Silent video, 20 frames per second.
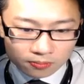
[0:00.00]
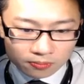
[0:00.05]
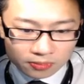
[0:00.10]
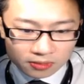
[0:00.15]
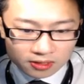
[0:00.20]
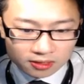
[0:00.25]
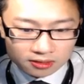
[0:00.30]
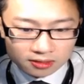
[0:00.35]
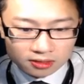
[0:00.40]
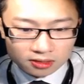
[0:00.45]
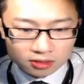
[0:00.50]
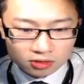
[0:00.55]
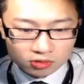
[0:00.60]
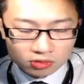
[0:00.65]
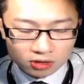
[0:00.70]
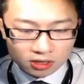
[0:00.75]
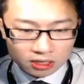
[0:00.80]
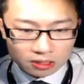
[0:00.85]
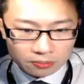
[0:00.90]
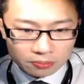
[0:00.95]
This is the
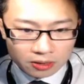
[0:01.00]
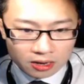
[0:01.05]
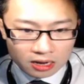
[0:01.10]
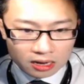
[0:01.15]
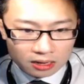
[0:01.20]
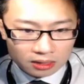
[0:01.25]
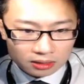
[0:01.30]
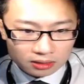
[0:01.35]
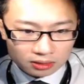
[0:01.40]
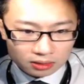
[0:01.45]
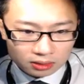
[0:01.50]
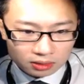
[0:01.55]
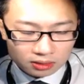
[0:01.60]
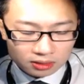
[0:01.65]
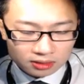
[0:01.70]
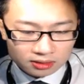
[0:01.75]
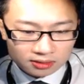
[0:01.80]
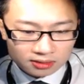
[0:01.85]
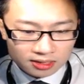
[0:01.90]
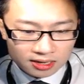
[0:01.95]
tricky part,
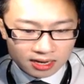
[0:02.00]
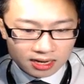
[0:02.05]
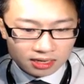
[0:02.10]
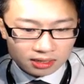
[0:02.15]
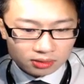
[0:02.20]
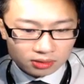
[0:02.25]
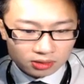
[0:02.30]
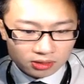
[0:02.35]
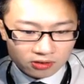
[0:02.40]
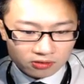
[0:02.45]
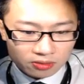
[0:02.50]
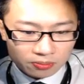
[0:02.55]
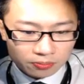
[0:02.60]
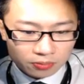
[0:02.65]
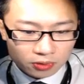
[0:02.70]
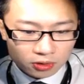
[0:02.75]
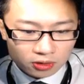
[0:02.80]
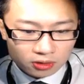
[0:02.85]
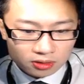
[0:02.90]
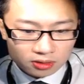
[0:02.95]
is that you have to
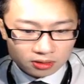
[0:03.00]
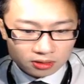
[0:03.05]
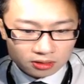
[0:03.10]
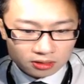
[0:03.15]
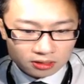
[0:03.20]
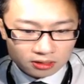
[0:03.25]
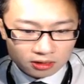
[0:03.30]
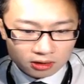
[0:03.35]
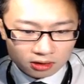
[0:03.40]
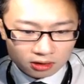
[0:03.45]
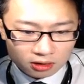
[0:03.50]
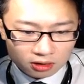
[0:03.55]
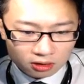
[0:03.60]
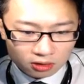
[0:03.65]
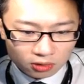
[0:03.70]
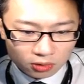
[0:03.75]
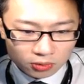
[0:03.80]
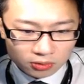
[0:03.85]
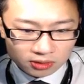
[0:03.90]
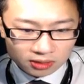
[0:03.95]
put the
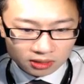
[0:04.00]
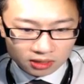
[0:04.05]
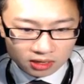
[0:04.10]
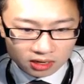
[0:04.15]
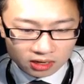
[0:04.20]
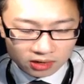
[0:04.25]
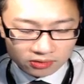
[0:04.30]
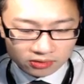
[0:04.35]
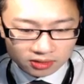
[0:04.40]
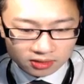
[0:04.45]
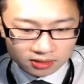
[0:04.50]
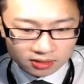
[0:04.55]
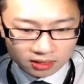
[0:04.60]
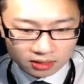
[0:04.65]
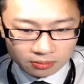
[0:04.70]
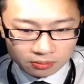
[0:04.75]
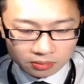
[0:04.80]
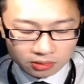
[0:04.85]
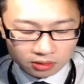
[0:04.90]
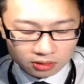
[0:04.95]
closing if
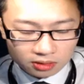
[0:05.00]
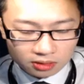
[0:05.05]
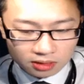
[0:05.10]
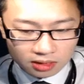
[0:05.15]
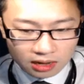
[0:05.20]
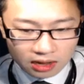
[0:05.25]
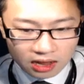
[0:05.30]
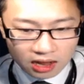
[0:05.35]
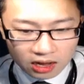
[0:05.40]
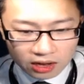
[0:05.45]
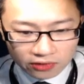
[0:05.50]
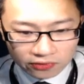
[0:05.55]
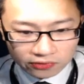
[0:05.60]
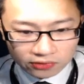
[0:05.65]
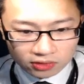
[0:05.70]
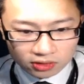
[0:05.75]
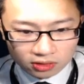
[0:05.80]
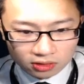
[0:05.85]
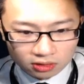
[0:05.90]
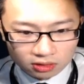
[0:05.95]
statement
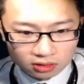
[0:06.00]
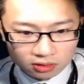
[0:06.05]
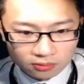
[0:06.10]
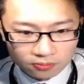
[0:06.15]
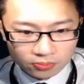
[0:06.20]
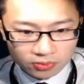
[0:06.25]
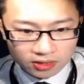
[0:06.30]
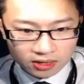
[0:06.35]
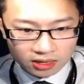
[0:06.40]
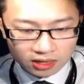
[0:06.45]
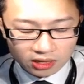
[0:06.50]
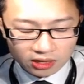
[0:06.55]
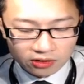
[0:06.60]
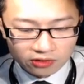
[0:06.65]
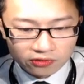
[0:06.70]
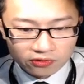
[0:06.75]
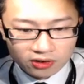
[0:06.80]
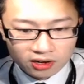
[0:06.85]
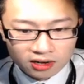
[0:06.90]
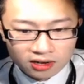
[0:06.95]
after the
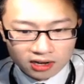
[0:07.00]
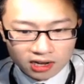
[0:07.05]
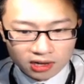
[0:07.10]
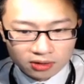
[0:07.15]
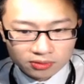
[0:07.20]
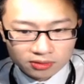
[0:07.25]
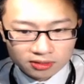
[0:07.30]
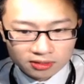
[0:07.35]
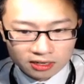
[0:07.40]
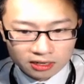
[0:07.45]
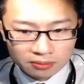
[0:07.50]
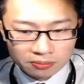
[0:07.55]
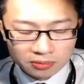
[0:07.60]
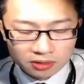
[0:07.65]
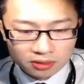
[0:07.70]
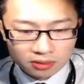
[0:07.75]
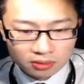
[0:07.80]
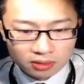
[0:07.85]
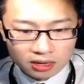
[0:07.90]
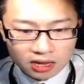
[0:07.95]
if and else
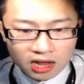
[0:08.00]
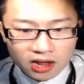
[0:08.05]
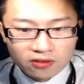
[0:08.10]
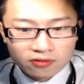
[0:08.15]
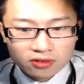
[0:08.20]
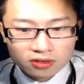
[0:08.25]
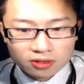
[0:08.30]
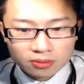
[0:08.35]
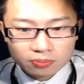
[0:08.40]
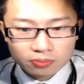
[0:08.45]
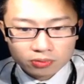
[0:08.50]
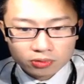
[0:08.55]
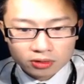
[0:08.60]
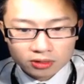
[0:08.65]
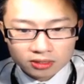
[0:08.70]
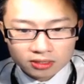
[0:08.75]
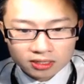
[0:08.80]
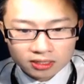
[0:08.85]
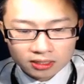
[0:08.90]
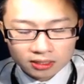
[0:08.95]
statement, after the
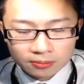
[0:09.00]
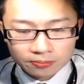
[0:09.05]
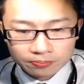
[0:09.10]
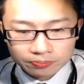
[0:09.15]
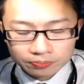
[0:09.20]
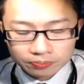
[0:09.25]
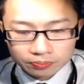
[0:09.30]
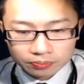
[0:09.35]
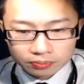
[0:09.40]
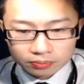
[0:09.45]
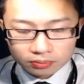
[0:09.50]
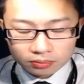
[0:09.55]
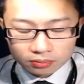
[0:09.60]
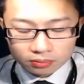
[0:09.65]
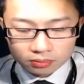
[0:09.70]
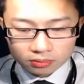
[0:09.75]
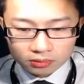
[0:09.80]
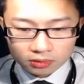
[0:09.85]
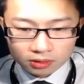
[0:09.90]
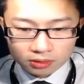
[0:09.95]
printing
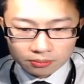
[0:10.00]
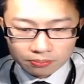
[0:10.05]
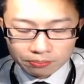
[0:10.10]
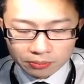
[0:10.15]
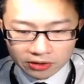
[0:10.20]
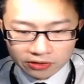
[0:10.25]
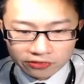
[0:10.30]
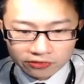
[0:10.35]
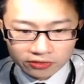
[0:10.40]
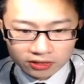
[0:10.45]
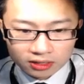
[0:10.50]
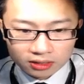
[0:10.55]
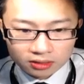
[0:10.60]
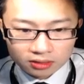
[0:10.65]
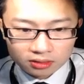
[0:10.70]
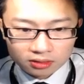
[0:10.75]
method.